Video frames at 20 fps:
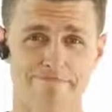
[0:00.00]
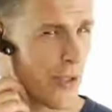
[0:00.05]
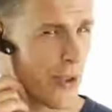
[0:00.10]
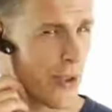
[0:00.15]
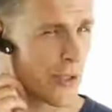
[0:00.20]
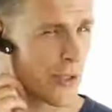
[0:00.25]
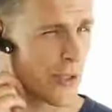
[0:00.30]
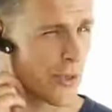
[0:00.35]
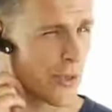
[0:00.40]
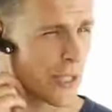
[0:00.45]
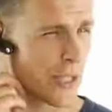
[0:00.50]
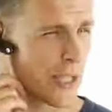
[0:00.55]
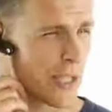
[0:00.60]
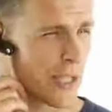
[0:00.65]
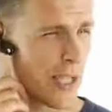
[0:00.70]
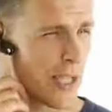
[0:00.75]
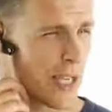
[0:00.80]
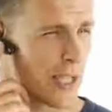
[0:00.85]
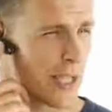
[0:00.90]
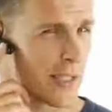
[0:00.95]
They're so
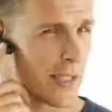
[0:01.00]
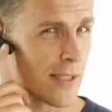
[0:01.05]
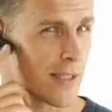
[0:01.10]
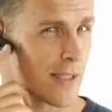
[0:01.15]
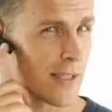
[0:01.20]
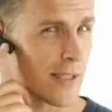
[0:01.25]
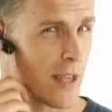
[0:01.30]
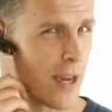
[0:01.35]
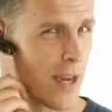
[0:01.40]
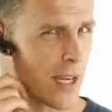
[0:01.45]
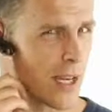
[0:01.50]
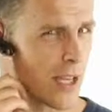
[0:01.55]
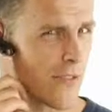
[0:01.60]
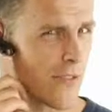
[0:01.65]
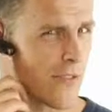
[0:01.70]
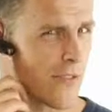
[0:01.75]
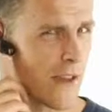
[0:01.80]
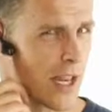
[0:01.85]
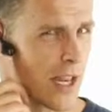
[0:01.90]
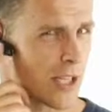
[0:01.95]
sleek and snug and
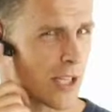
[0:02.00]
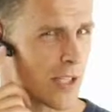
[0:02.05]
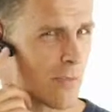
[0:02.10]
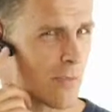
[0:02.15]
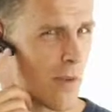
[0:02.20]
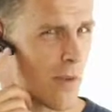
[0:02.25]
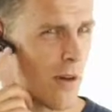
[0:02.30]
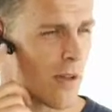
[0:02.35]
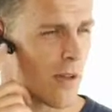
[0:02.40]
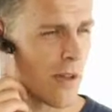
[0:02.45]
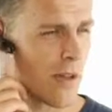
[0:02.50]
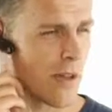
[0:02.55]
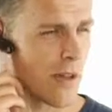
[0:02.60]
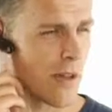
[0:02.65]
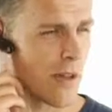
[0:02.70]
fashionable.